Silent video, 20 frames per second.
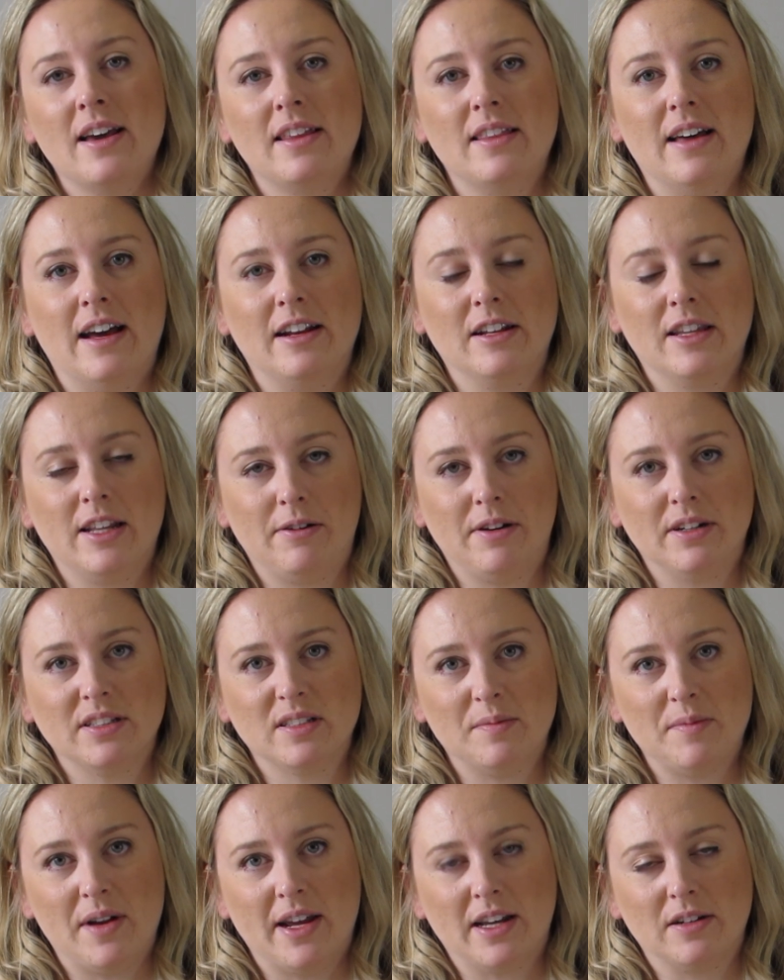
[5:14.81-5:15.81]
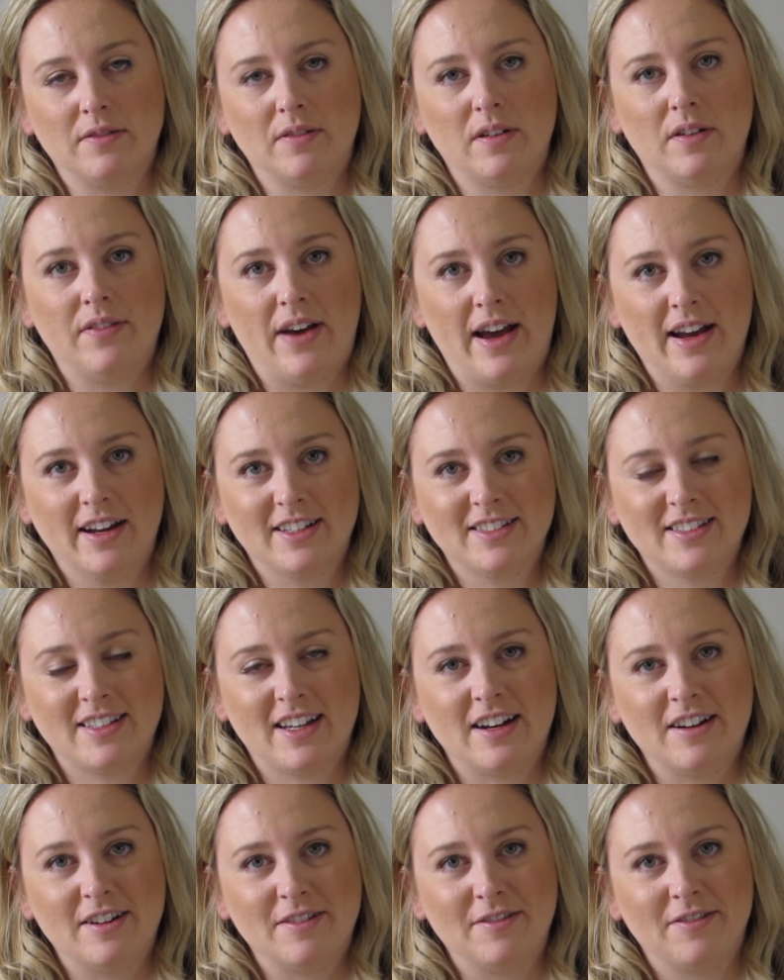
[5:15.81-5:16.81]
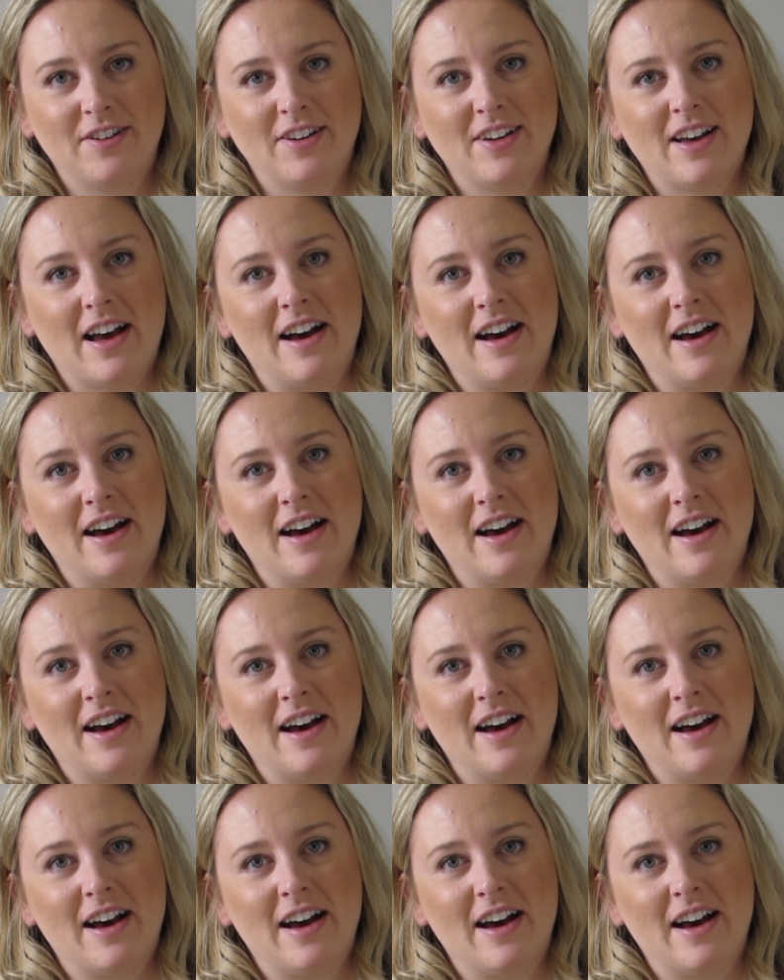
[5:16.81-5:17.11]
that there are some negative effects of